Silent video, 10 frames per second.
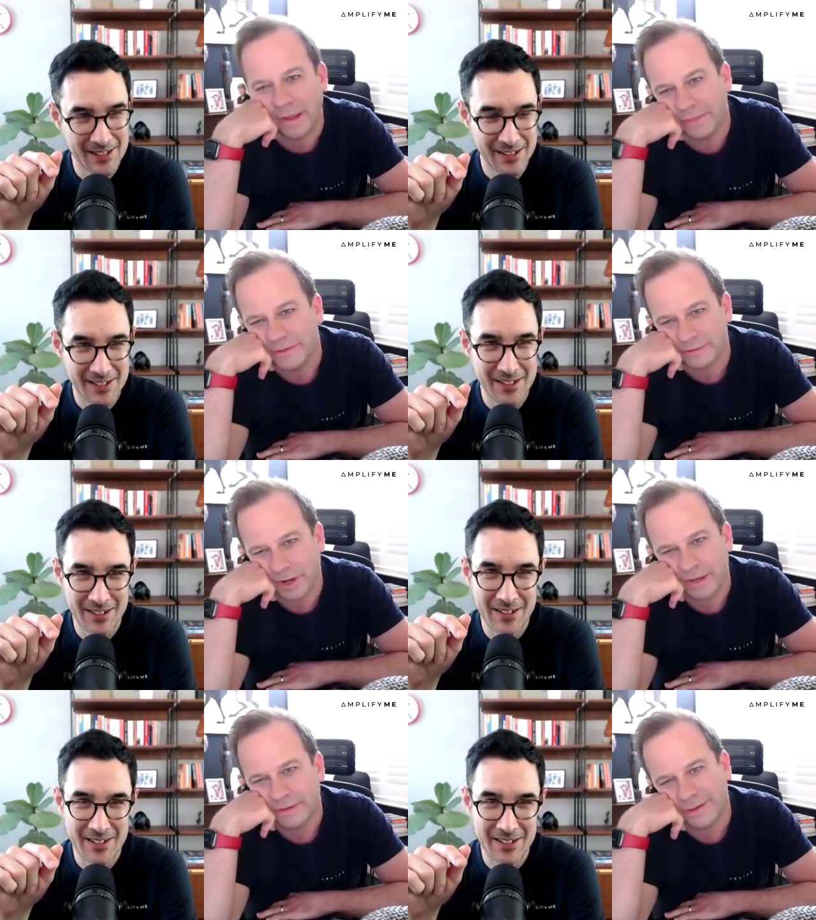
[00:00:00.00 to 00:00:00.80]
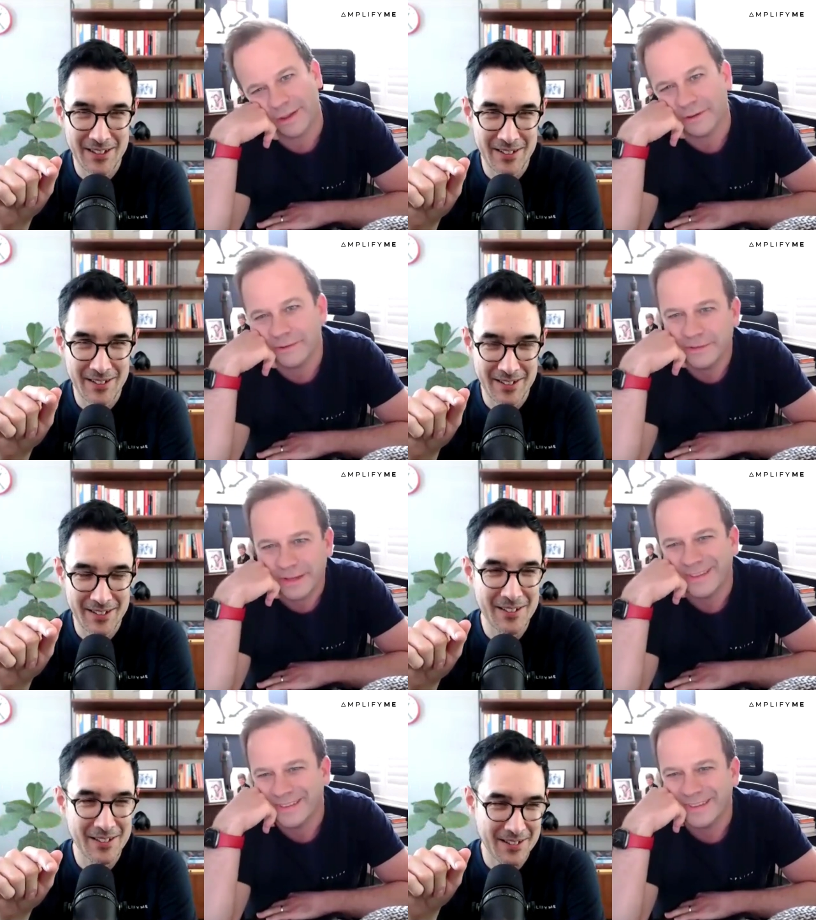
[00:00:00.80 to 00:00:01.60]
Speaker 1: months, right? So
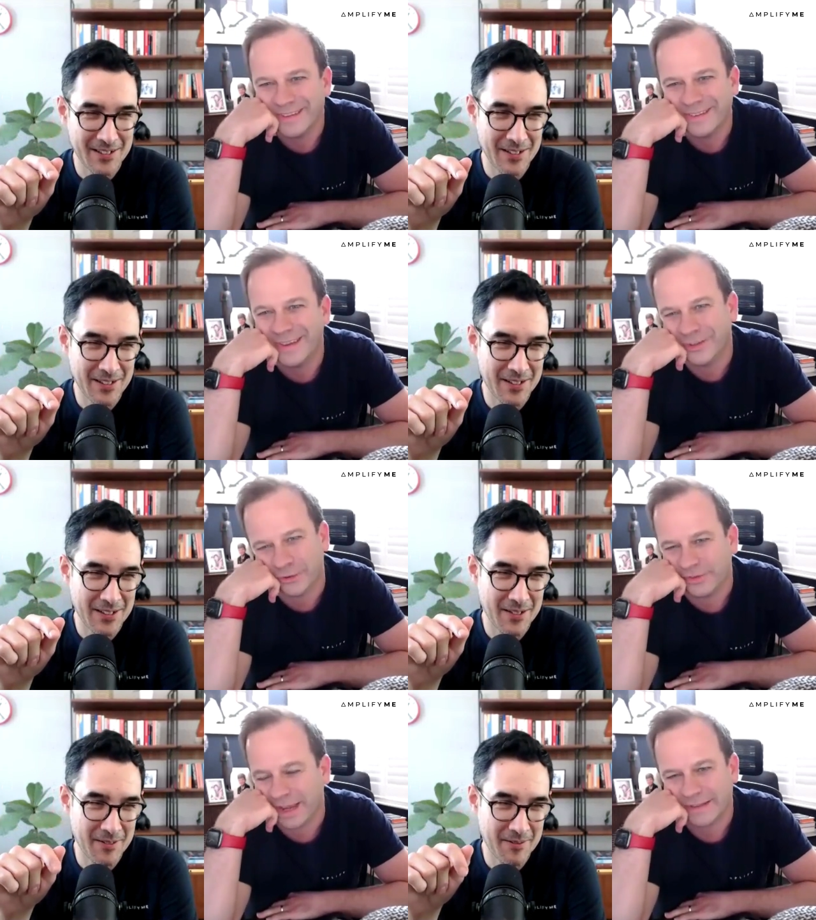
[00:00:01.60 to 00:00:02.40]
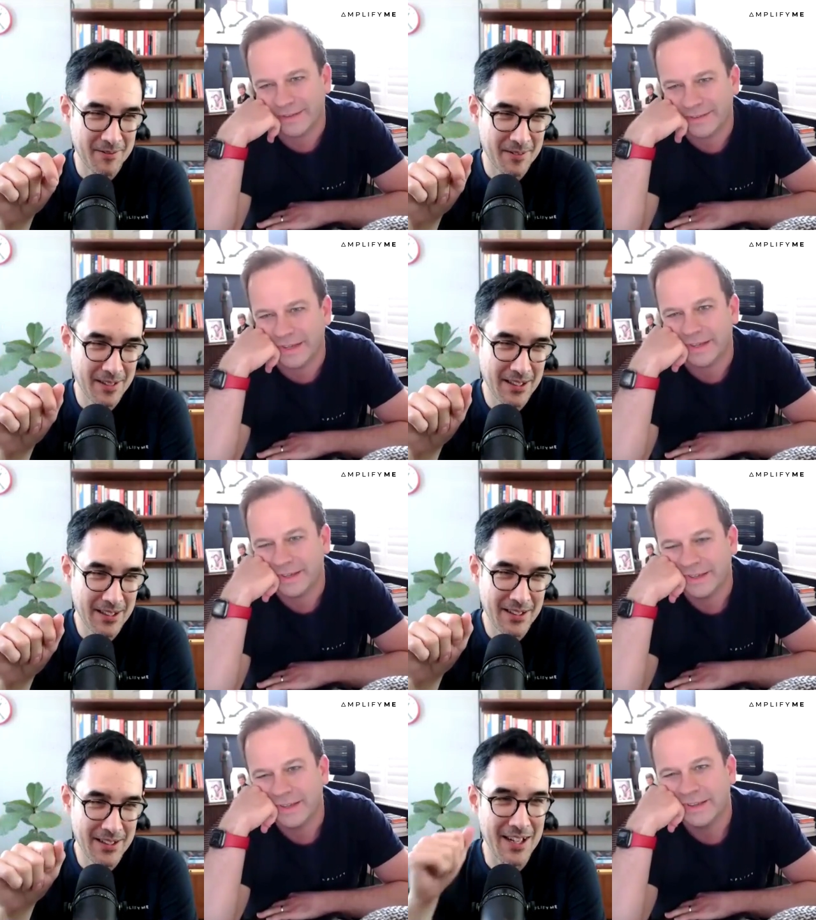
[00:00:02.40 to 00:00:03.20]
there's seasonal factors
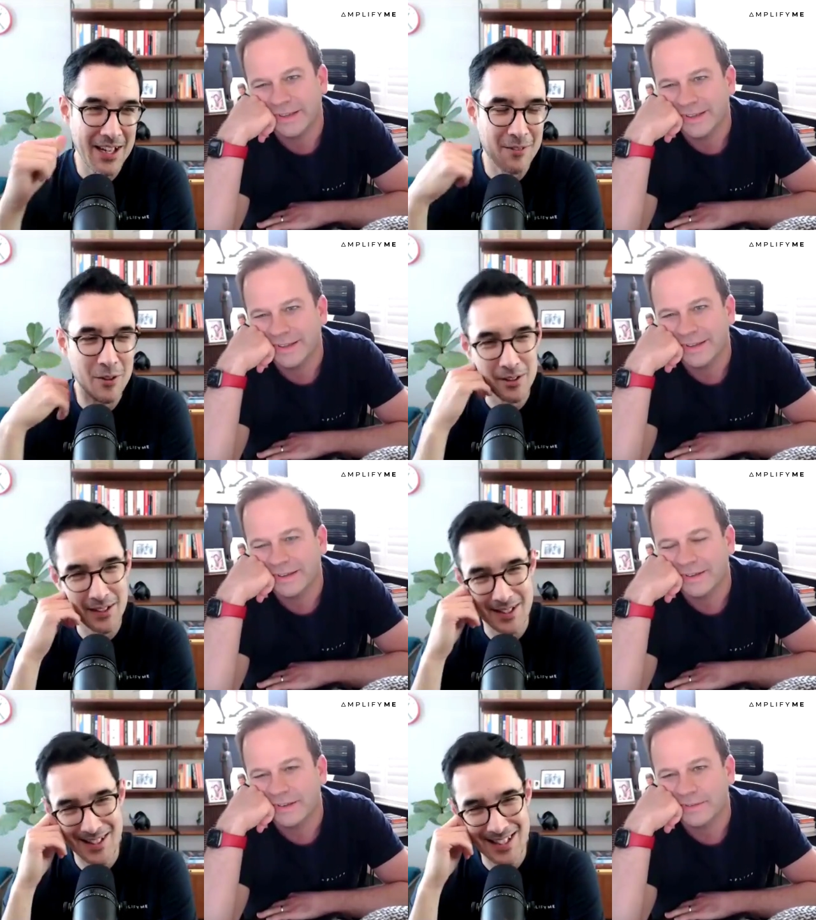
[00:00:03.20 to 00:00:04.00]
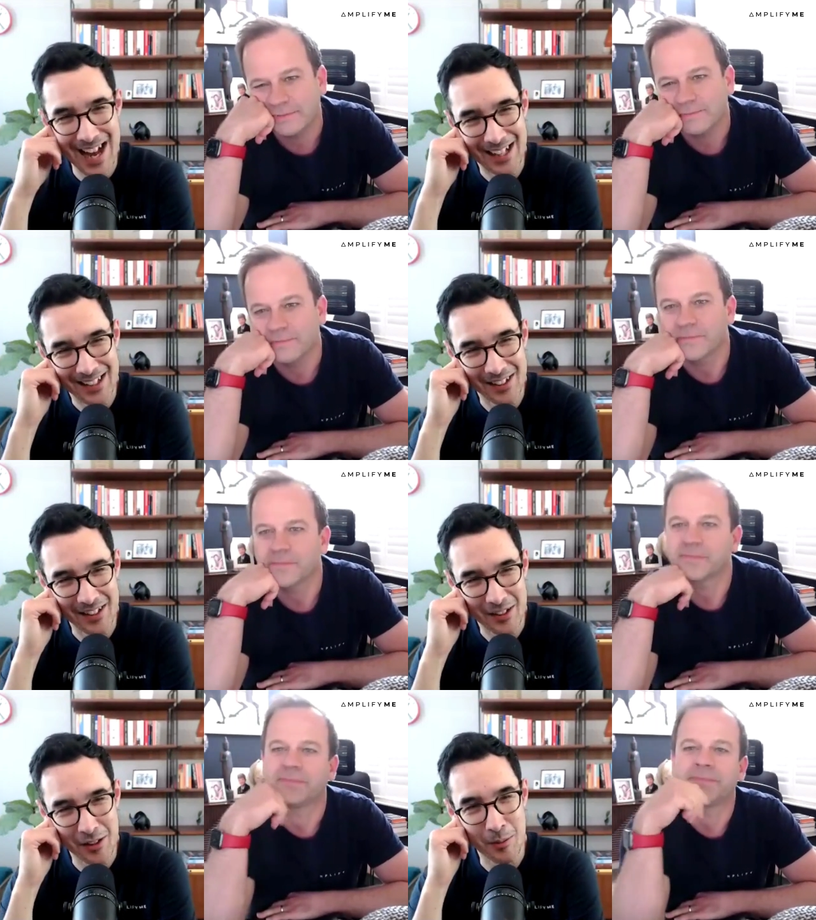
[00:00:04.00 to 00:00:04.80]
here.
Speaker 2: Yeah, and I've got the stat
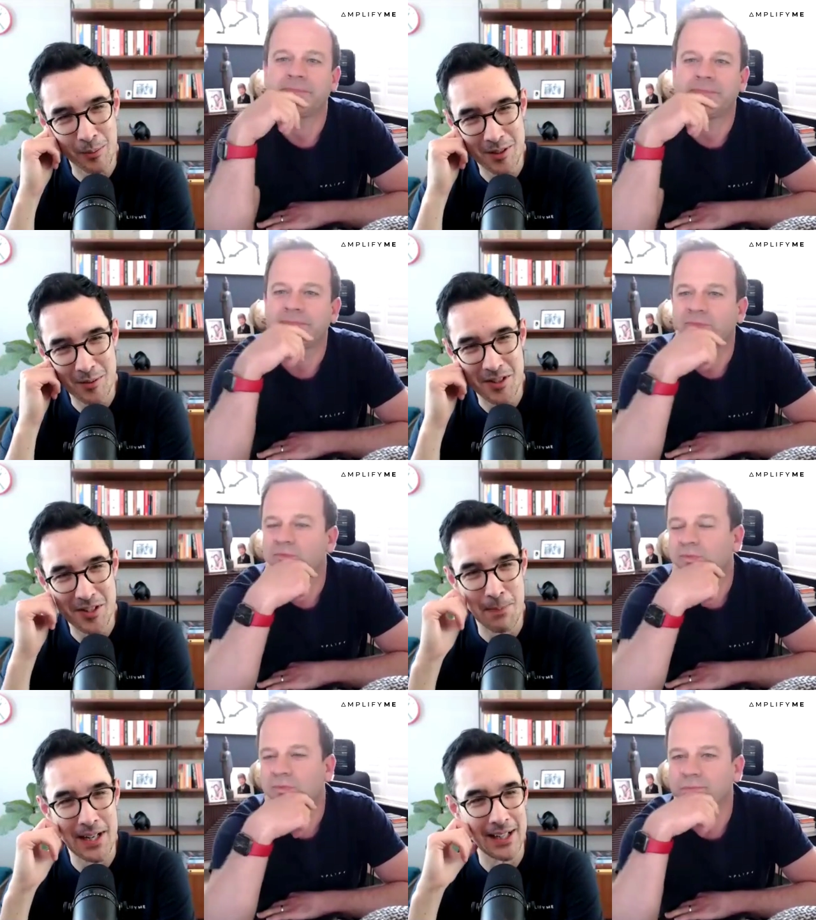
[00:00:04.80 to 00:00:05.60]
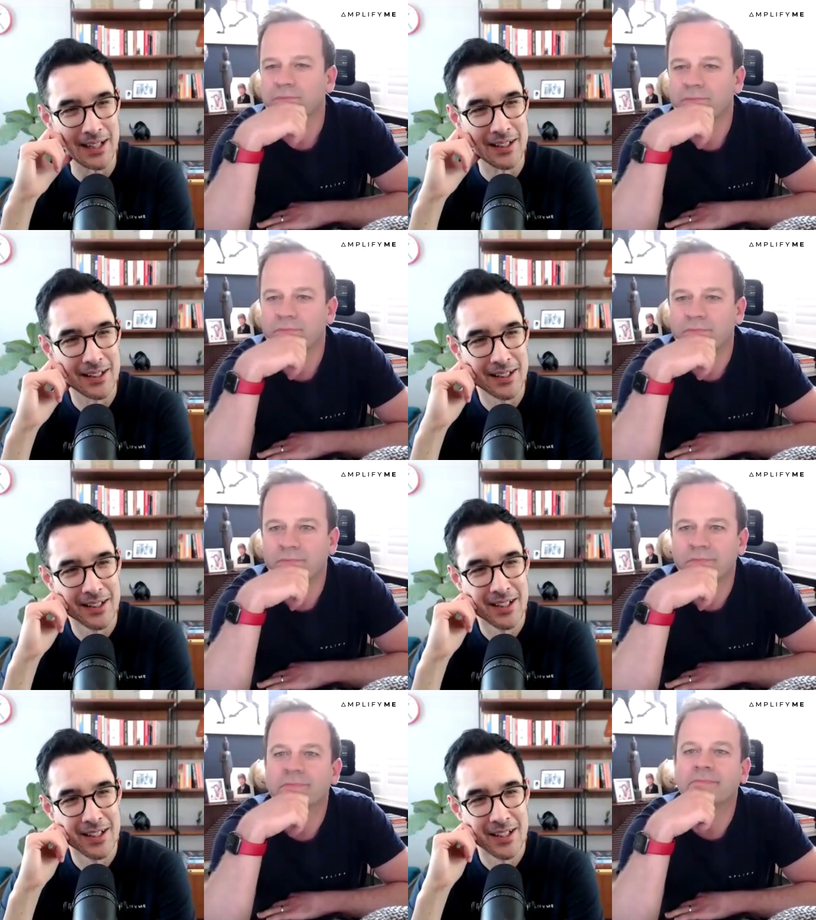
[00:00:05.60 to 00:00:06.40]
that Goldman's was spinning.
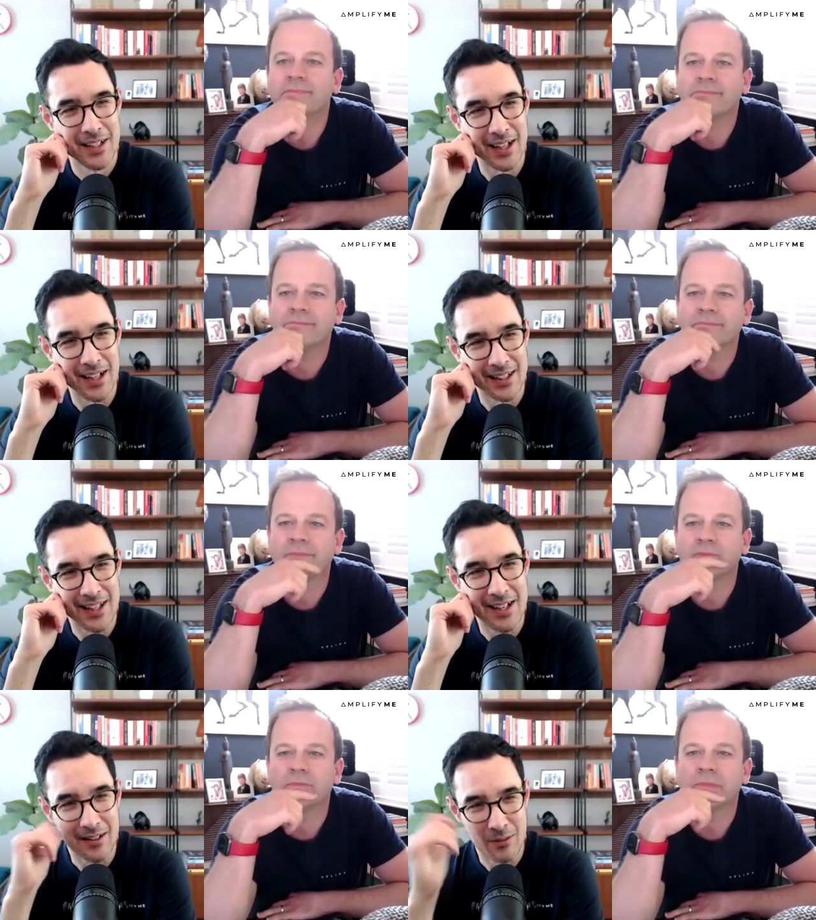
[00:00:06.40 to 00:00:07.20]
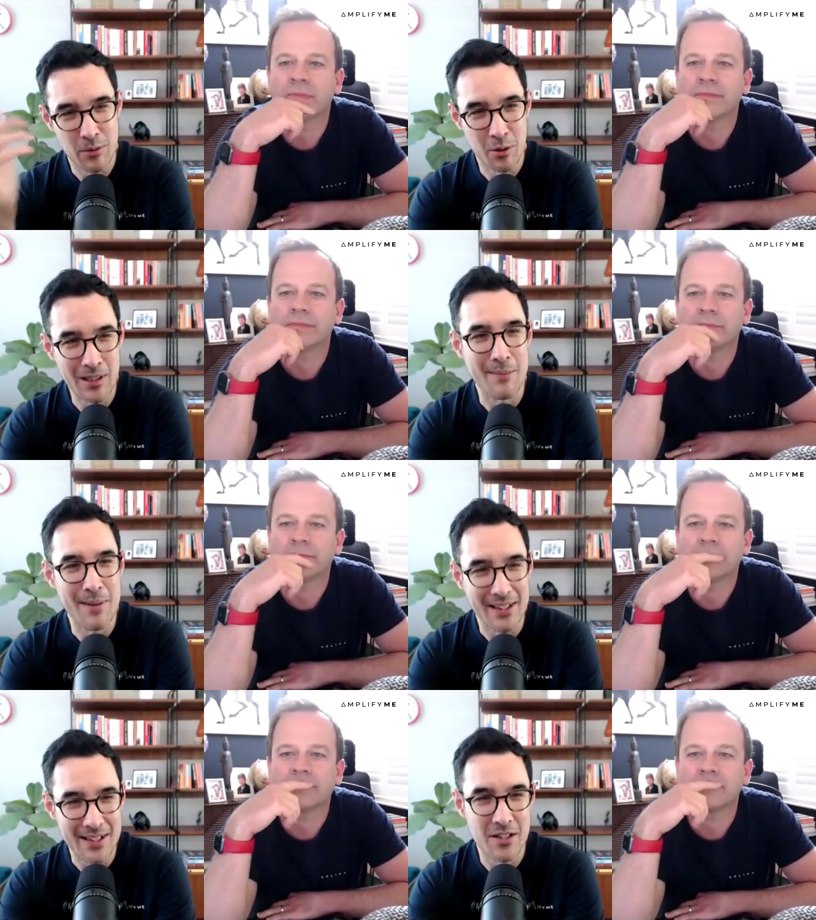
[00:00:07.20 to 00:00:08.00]
Uh, they were
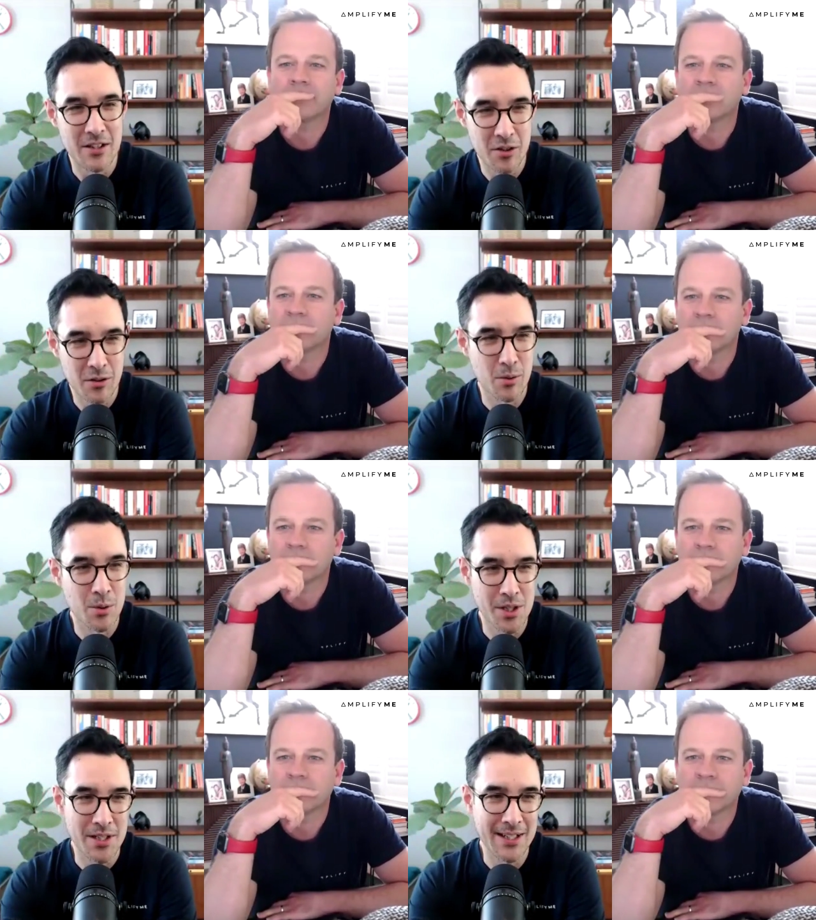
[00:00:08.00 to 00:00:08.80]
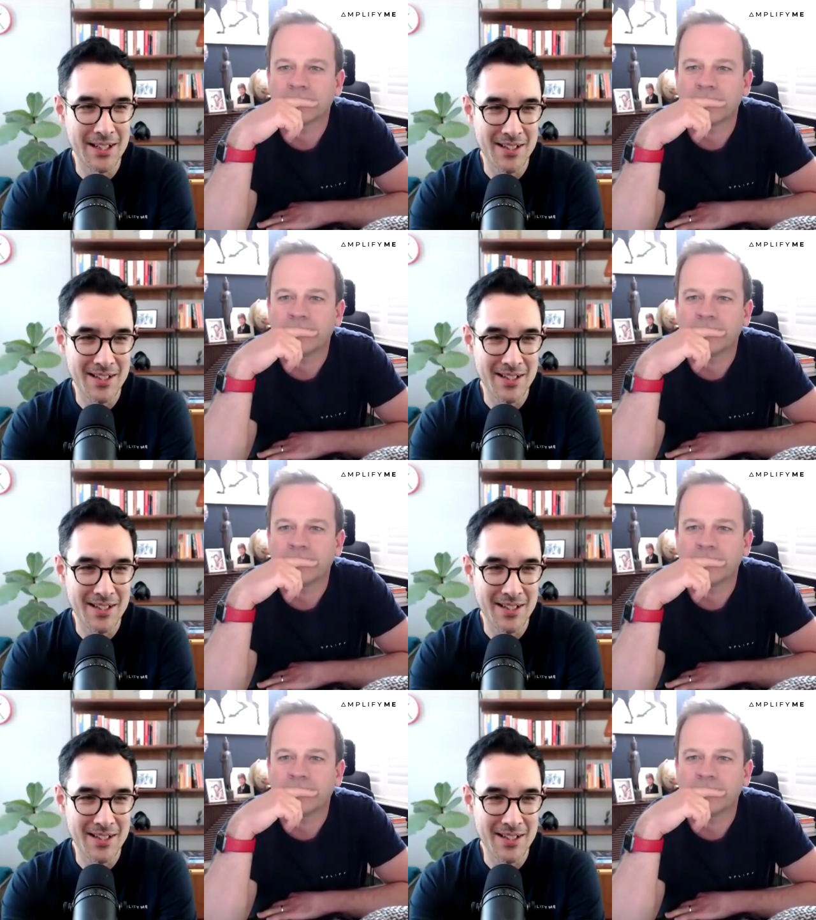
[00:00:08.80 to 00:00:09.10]
talking about this distortion in